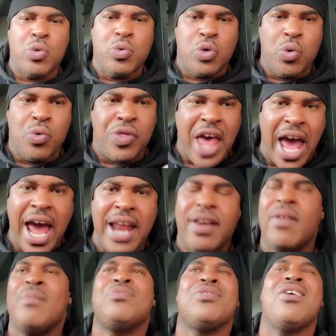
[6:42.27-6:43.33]
to do that.
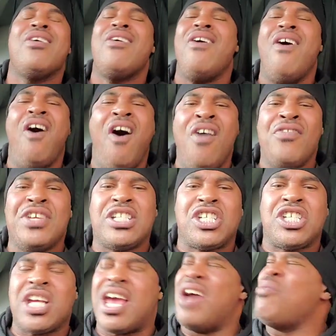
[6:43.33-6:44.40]
All this
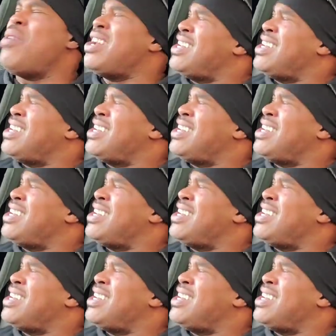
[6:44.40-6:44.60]
shit. And what